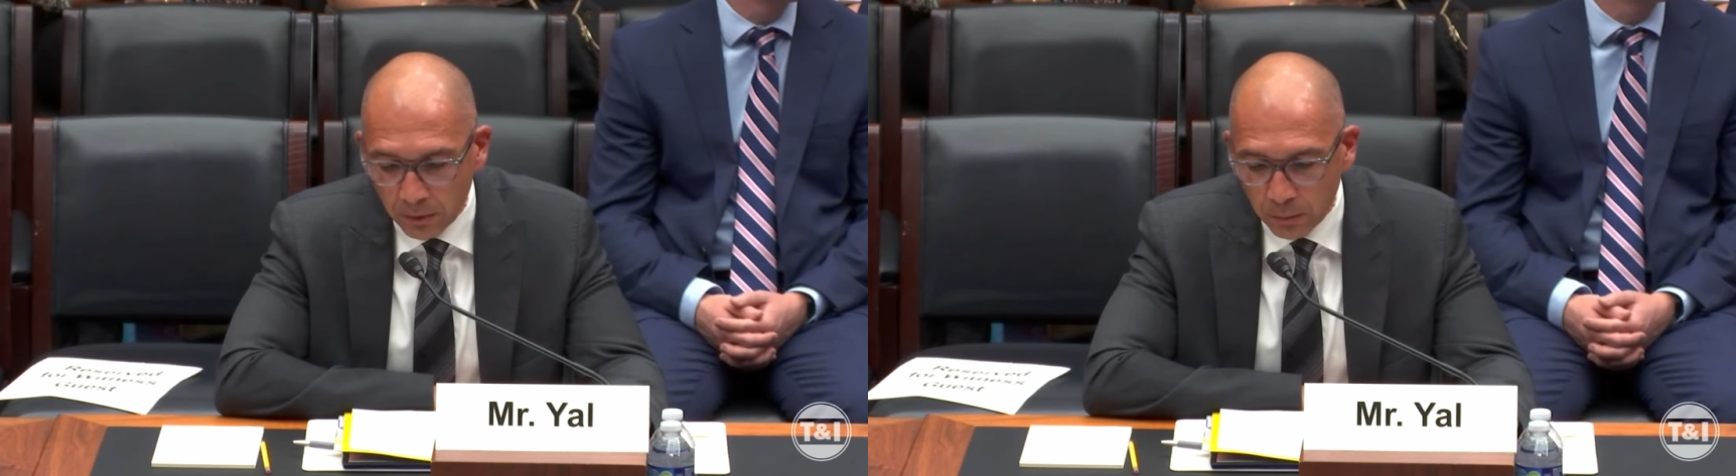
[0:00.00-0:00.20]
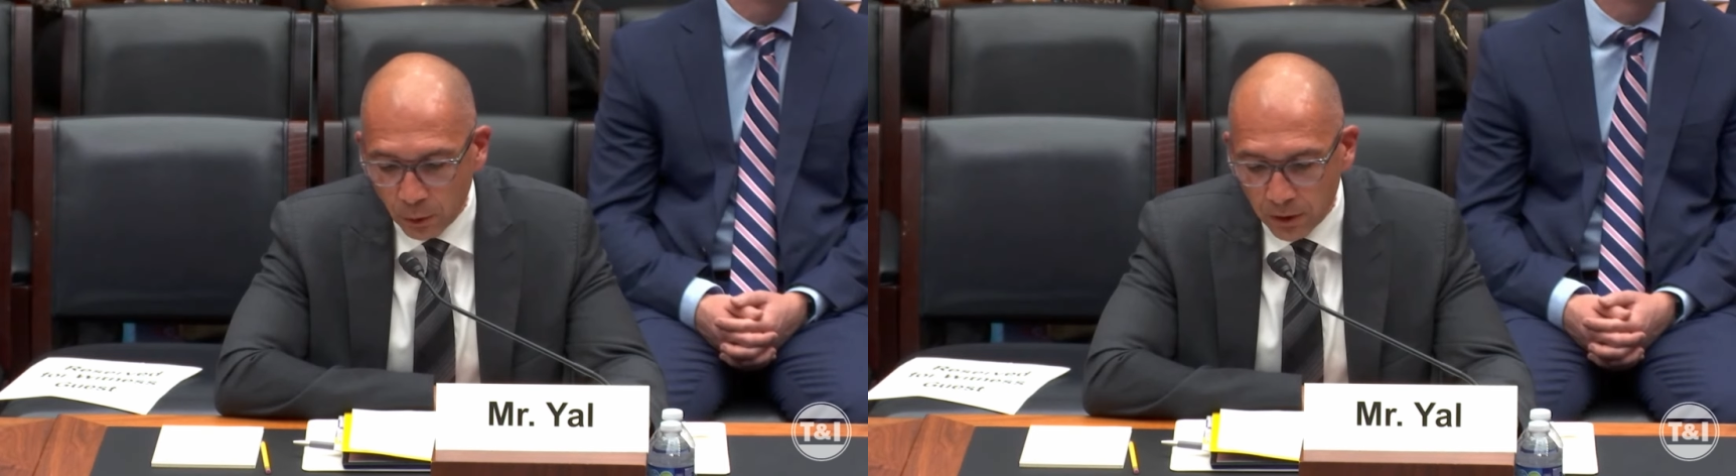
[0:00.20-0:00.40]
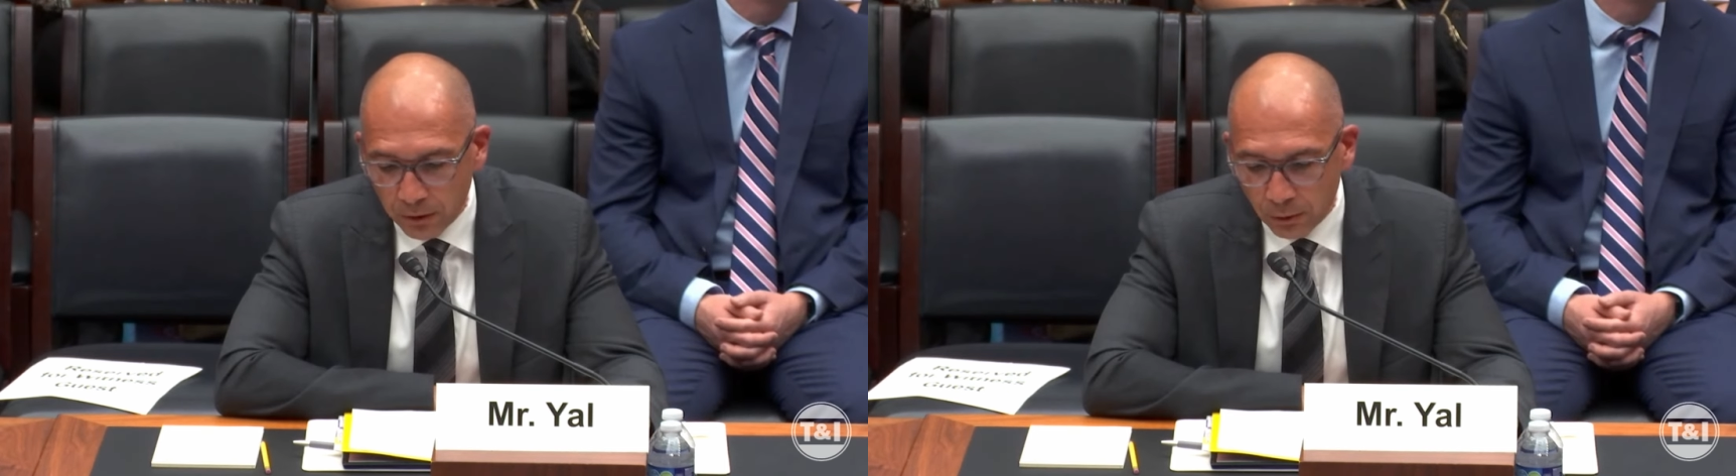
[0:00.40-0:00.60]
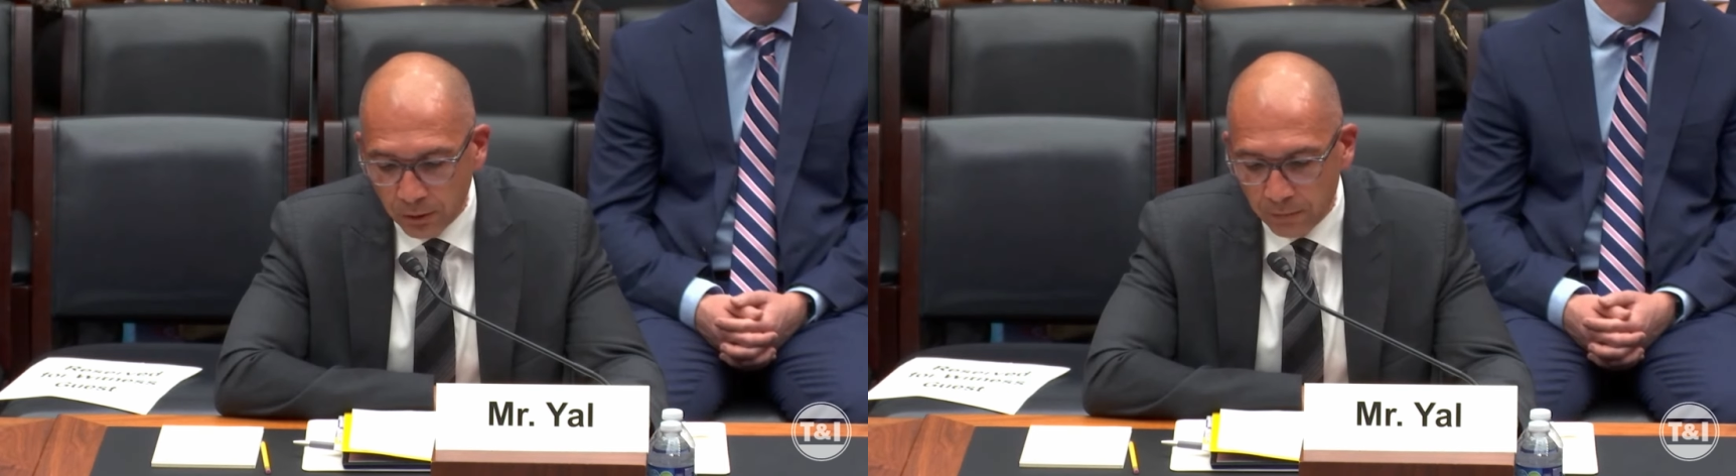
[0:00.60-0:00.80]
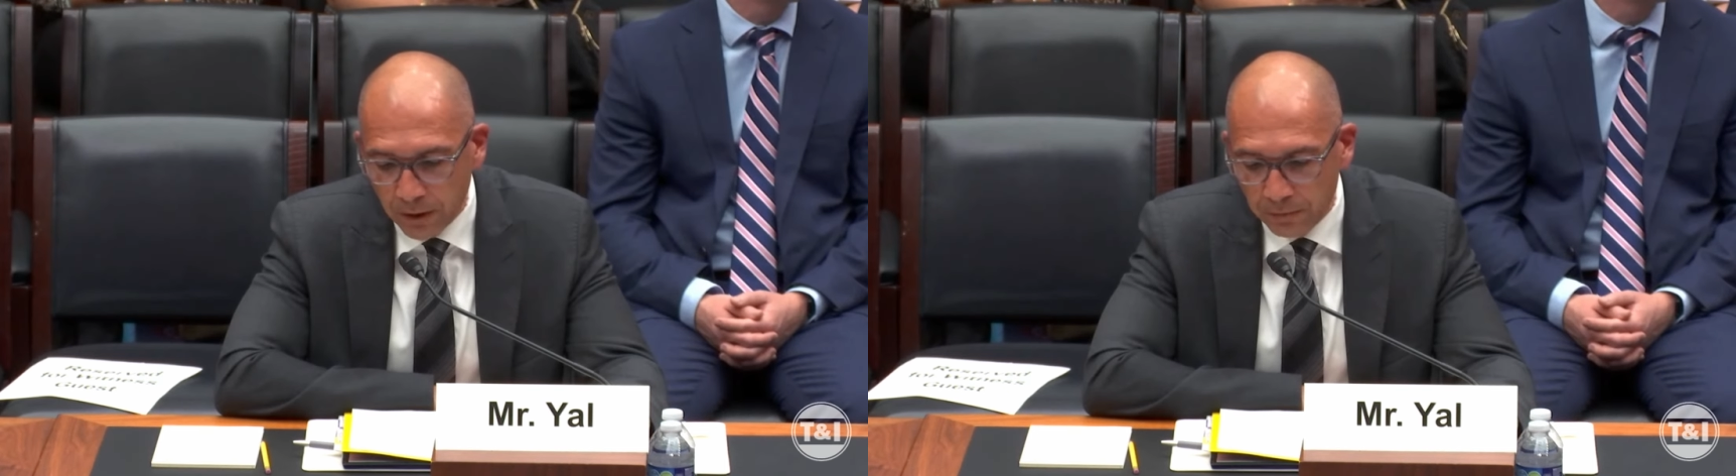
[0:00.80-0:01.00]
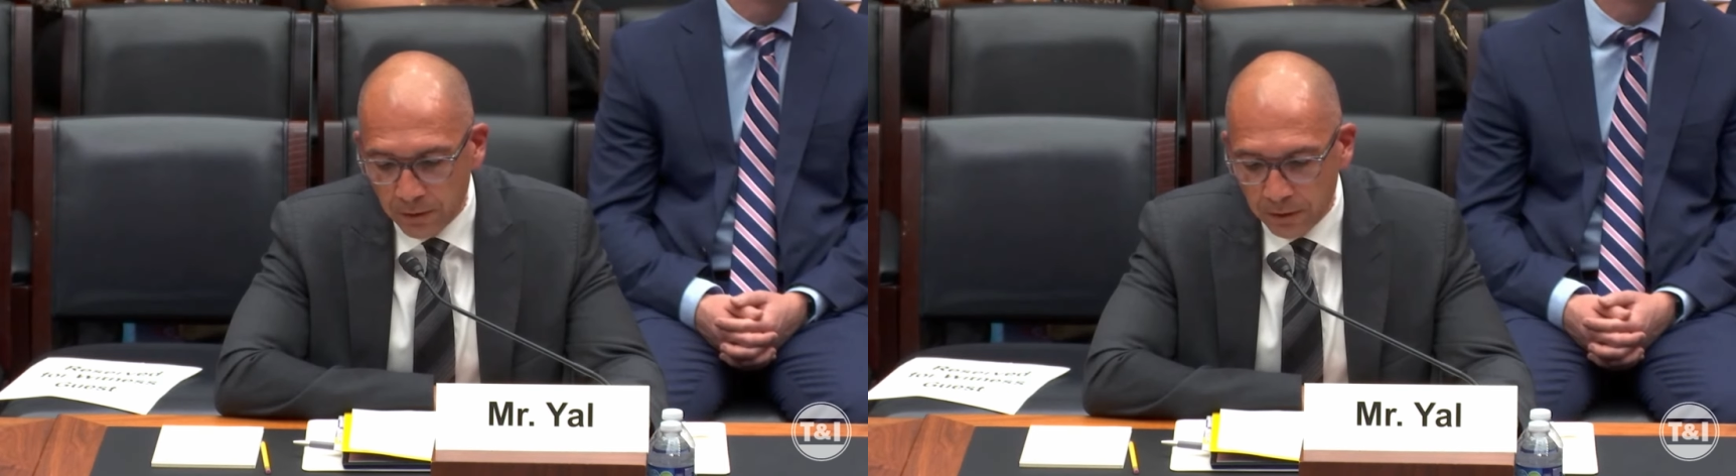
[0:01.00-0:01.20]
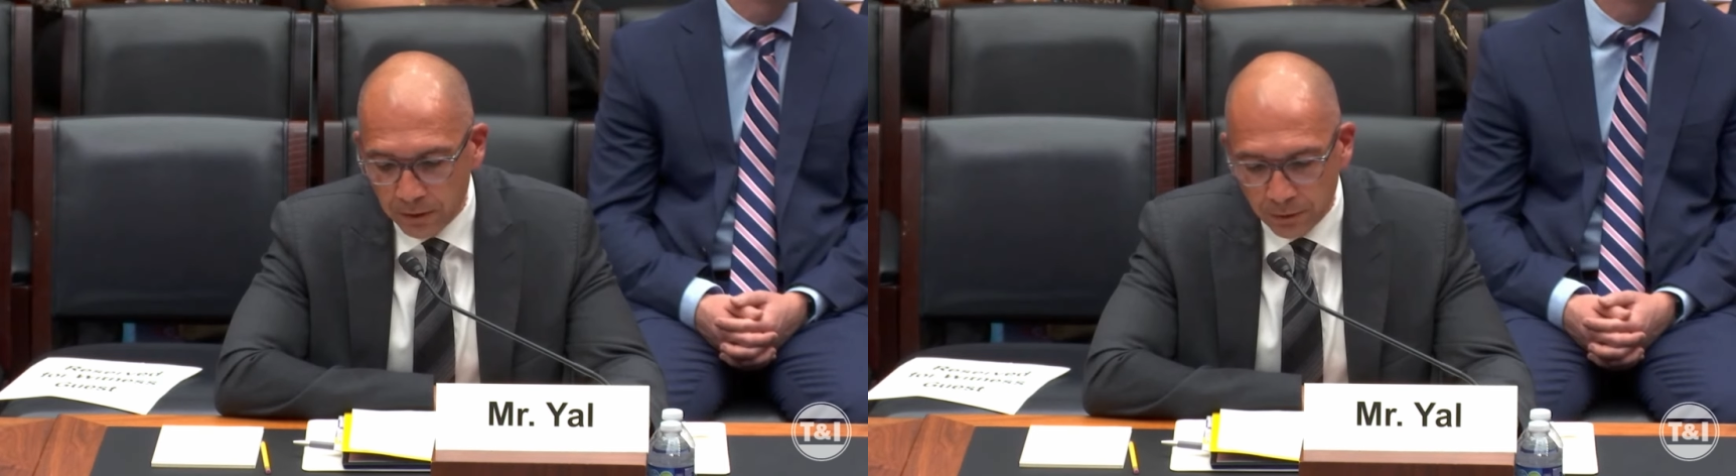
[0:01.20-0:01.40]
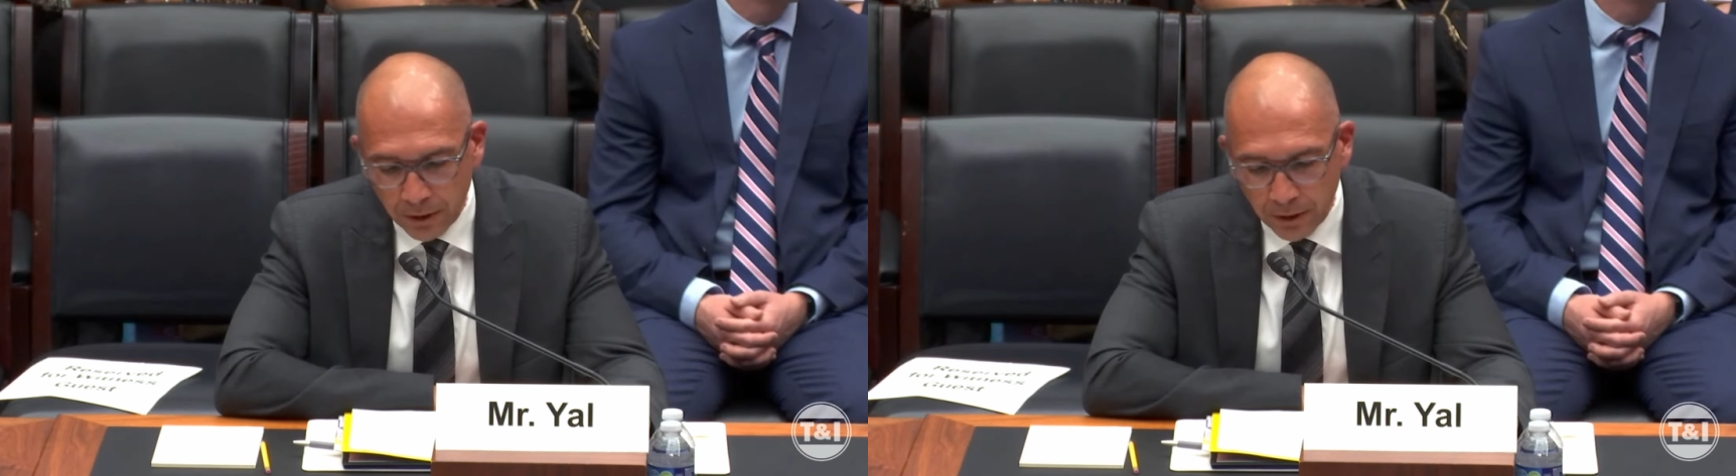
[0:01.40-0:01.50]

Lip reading: With more than 3,500